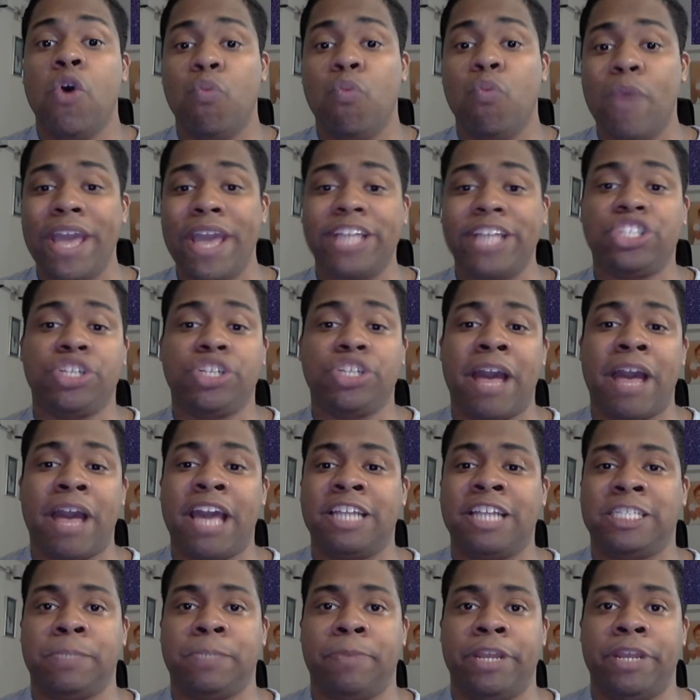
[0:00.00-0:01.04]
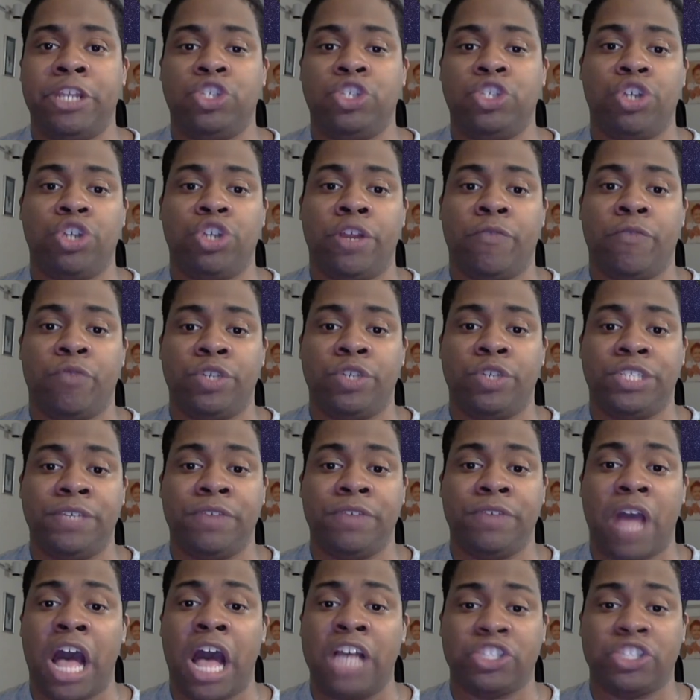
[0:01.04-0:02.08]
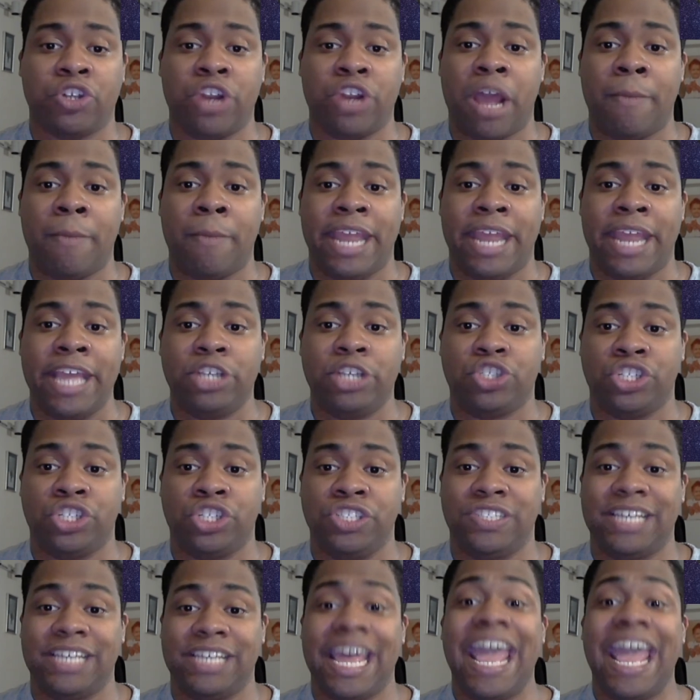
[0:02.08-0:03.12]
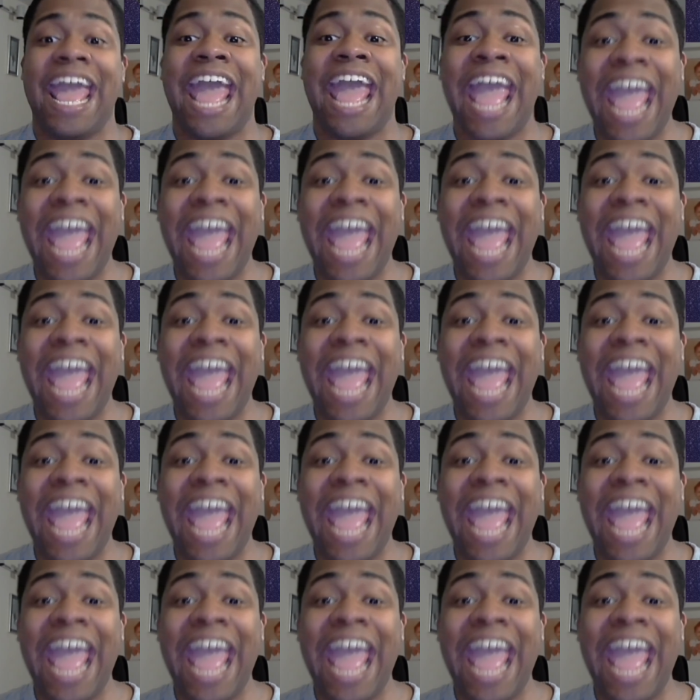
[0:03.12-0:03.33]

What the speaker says: which in my honest opinion should have received Oscar nominations